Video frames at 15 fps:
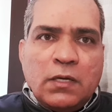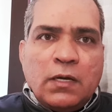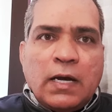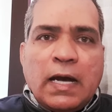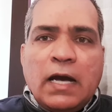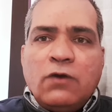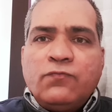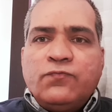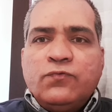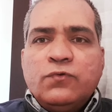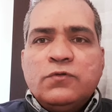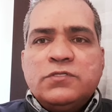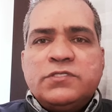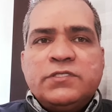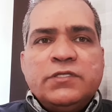how
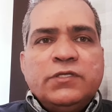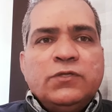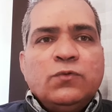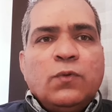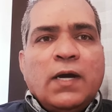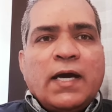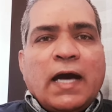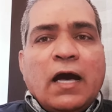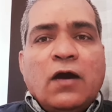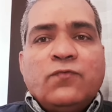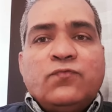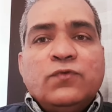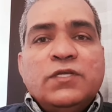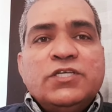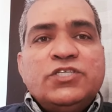fools you are, how
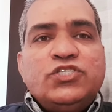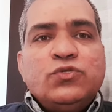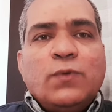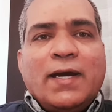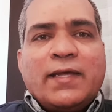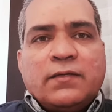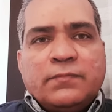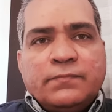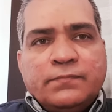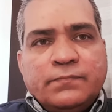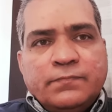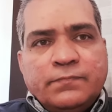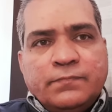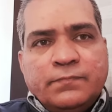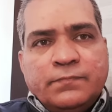foolish you are,
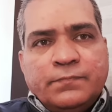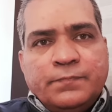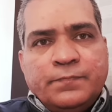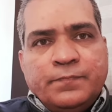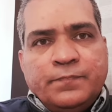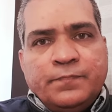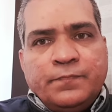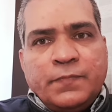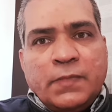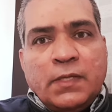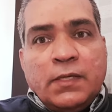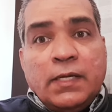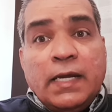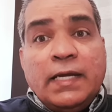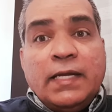
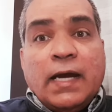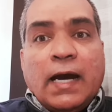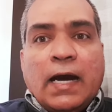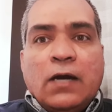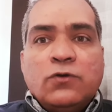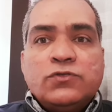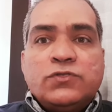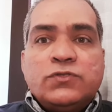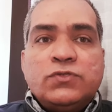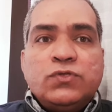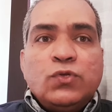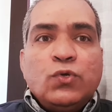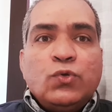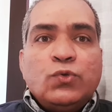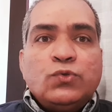and how
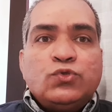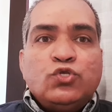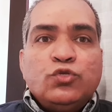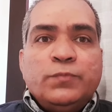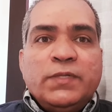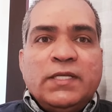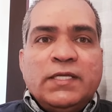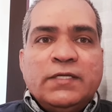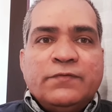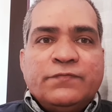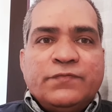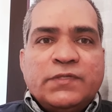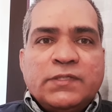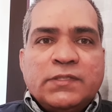slow to believe.